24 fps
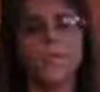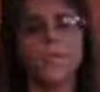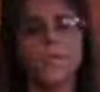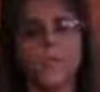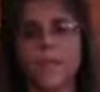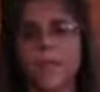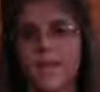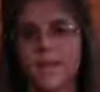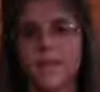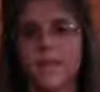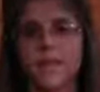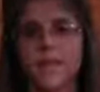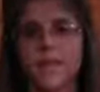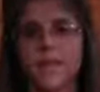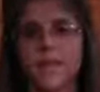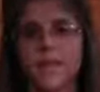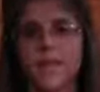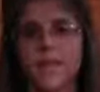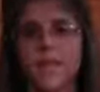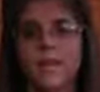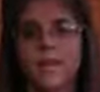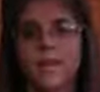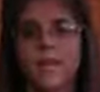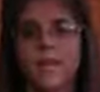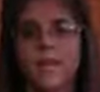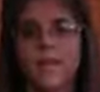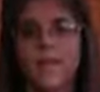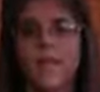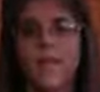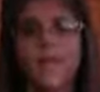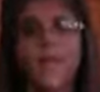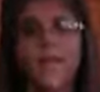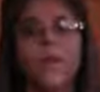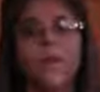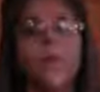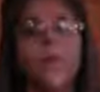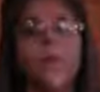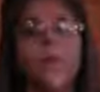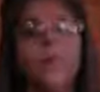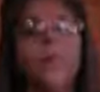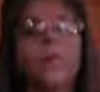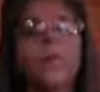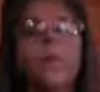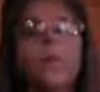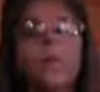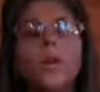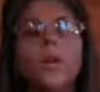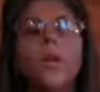sense that we
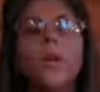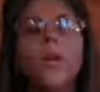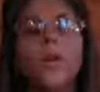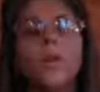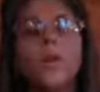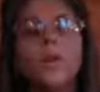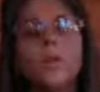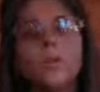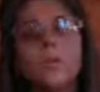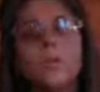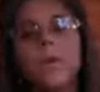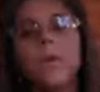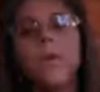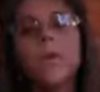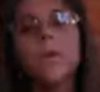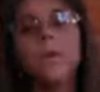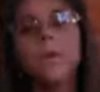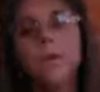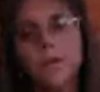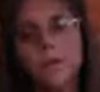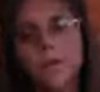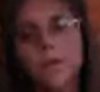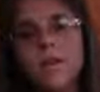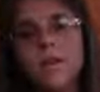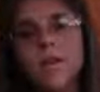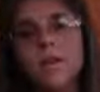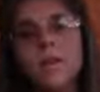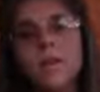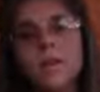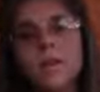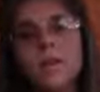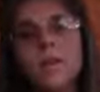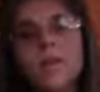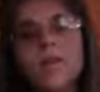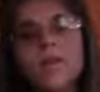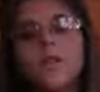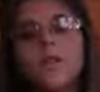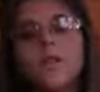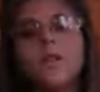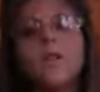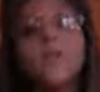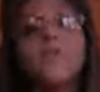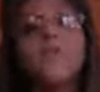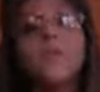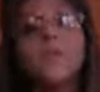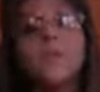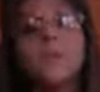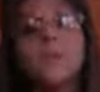will not be here to
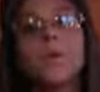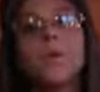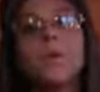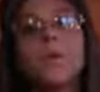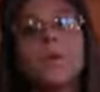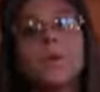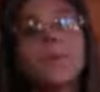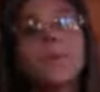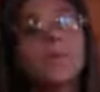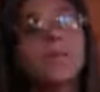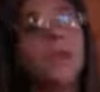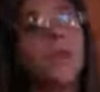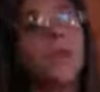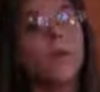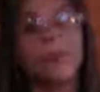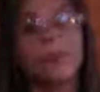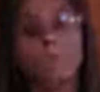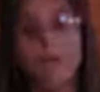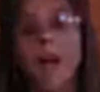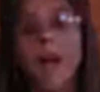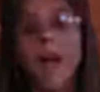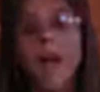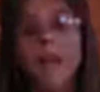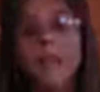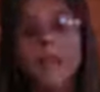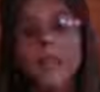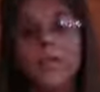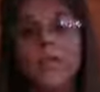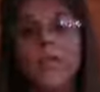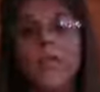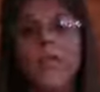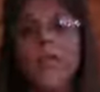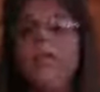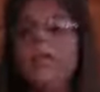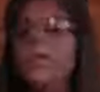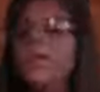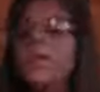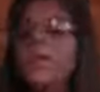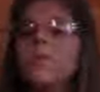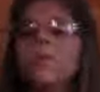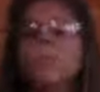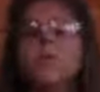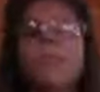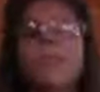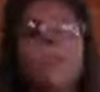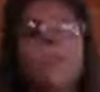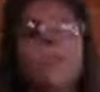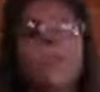experience that wrath that
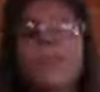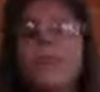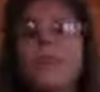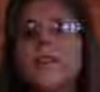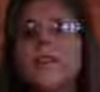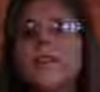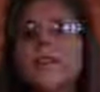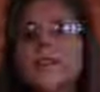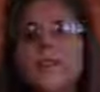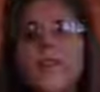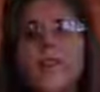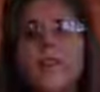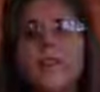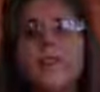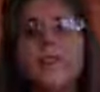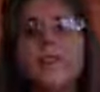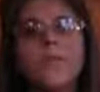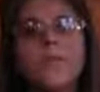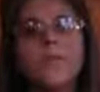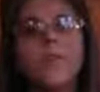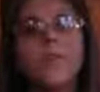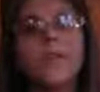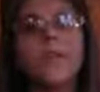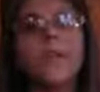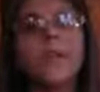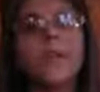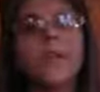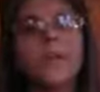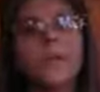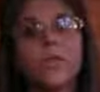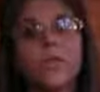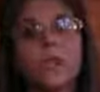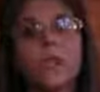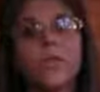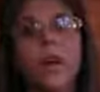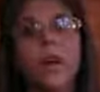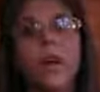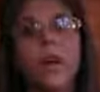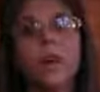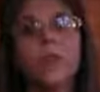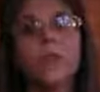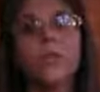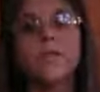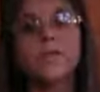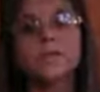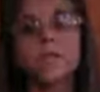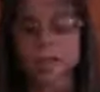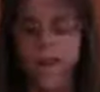was already satisfied at the
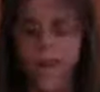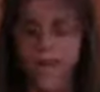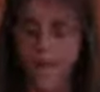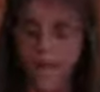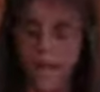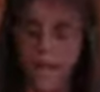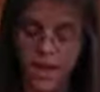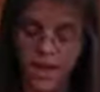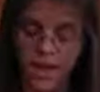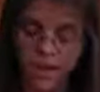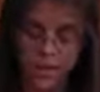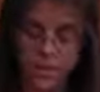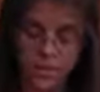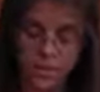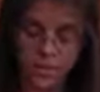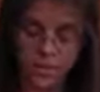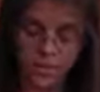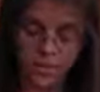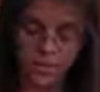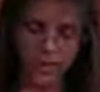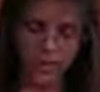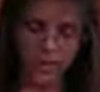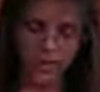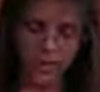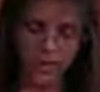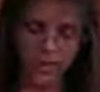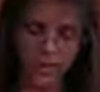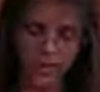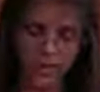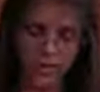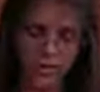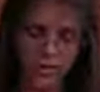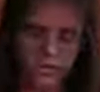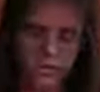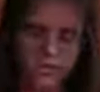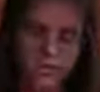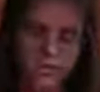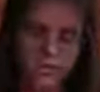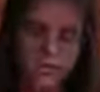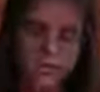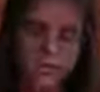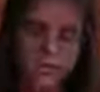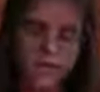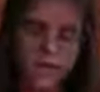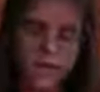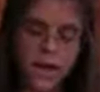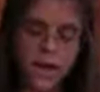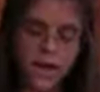cross. You know, and that's why Jesus
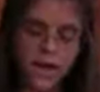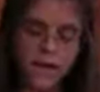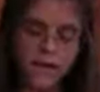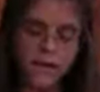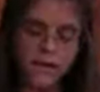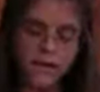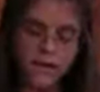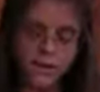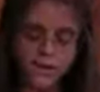said